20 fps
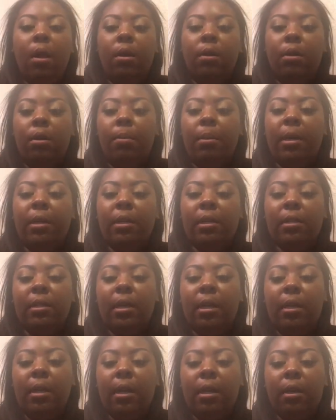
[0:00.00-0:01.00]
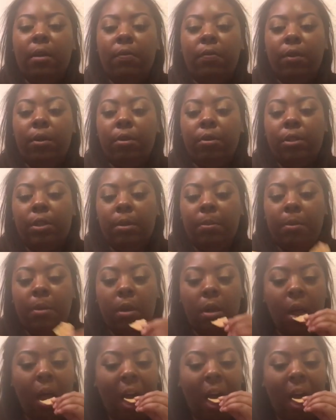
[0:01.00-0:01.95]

Nobody needs that negative energy, but